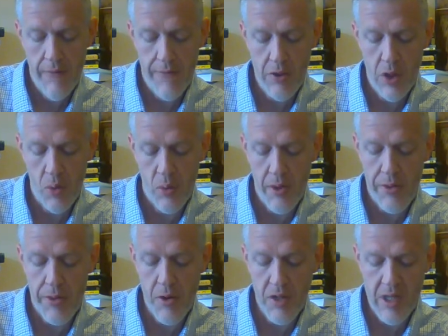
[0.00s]
Footnote
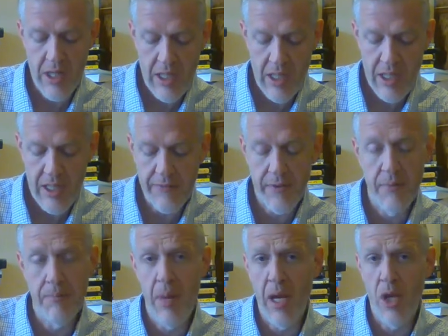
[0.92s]
one thirteen is
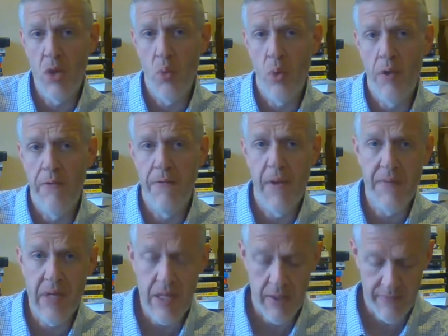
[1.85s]
from page one
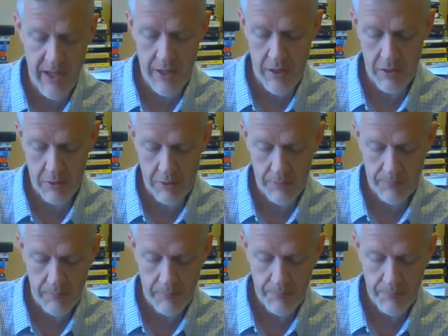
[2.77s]
fifty of that article.